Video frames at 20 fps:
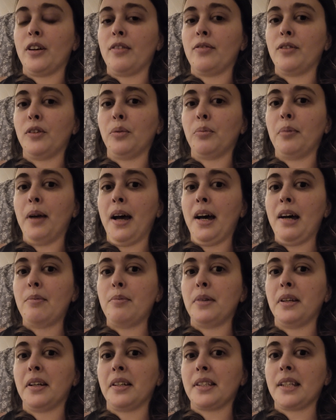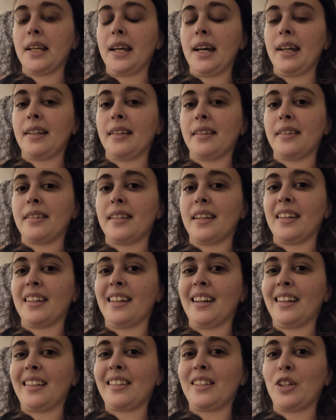I'd feel bad because I hadn't sat
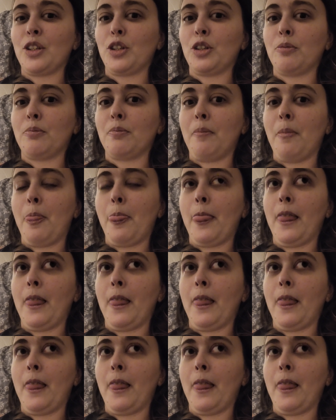next to them.